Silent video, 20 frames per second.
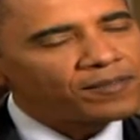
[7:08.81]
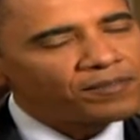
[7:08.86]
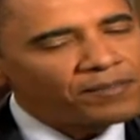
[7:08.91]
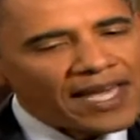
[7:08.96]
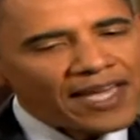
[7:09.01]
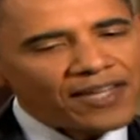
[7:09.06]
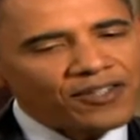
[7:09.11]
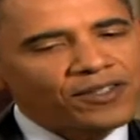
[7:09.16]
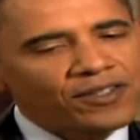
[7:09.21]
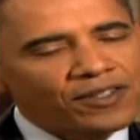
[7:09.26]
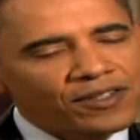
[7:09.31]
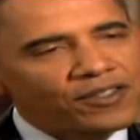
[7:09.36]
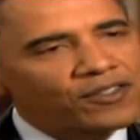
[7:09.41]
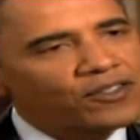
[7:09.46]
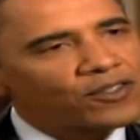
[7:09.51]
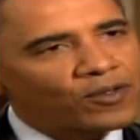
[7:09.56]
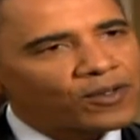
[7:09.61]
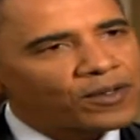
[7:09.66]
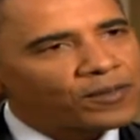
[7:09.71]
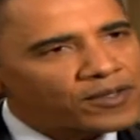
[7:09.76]
passionate
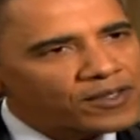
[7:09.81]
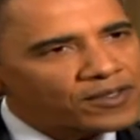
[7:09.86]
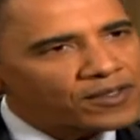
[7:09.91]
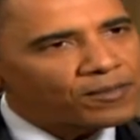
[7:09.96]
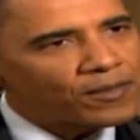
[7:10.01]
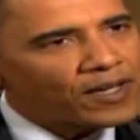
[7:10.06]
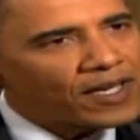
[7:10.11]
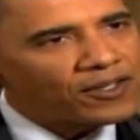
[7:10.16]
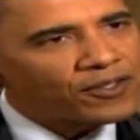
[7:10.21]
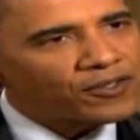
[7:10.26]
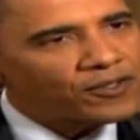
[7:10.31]
disagreements about